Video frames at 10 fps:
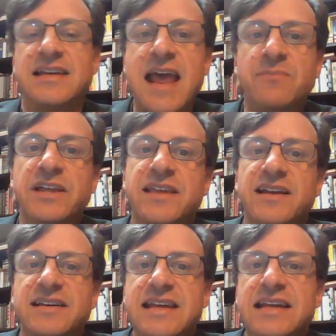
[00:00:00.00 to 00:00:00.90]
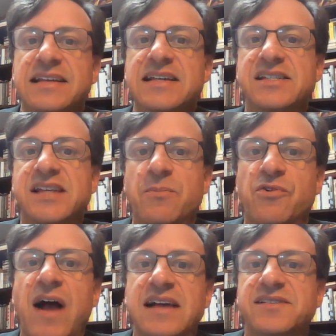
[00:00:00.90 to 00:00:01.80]
Namely, that it neatly
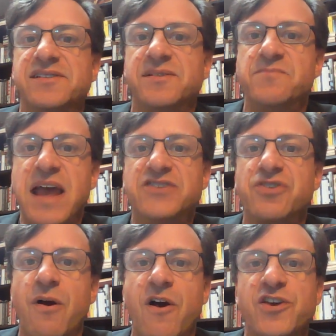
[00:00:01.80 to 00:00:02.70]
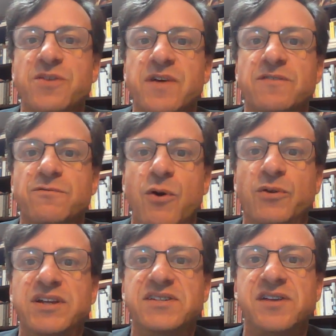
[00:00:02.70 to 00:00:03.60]
summarizes a major argument of
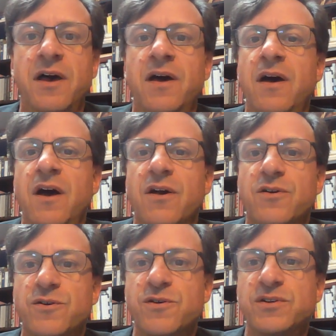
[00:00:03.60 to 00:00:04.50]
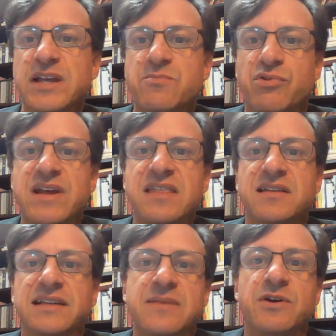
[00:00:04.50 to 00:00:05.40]
Crowley's early
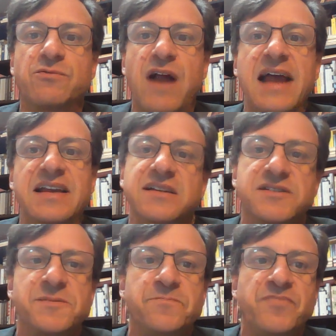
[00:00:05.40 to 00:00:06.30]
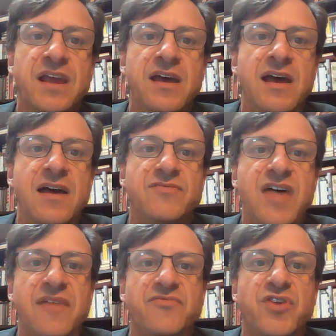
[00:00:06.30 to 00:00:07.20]
pre-Thelemic writings,
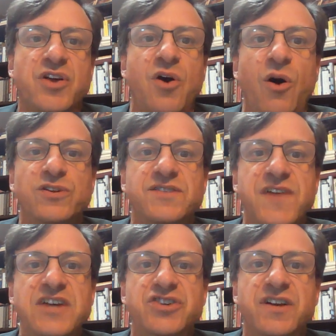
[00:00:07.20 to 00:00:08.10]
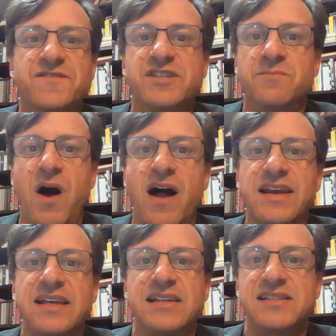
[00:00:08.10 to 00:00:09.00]
that the cultivation of
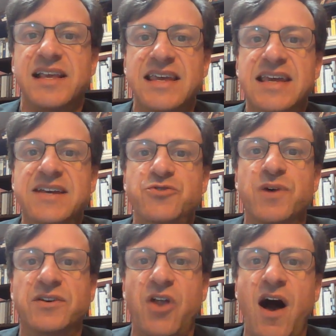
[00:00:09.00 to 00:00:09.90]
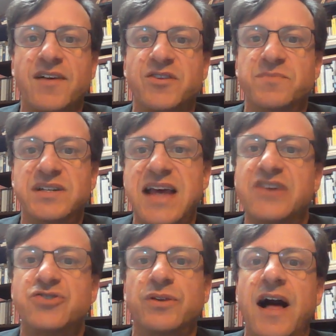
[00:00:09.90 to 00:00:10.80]
samadhi is the key to unlock the
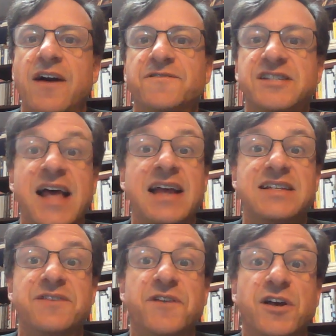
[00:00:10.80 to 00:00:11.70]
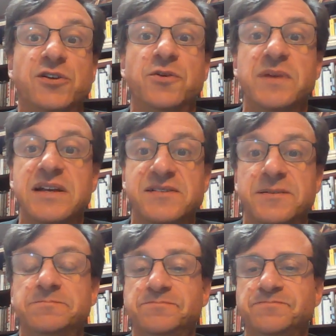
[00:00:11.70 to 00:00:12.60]
potential of scientific illuminism.